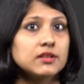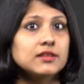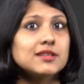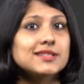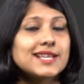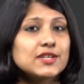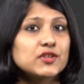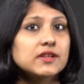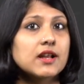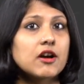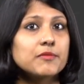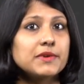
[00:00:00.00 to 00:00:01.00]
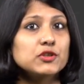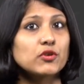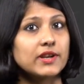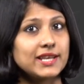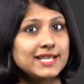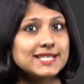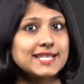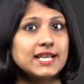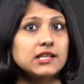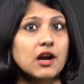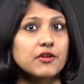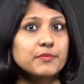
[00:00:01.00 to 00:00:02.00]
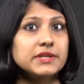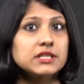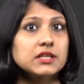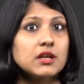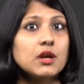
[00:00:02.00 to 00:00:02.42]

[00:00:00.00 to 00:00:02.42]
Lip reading: the central government or any state government,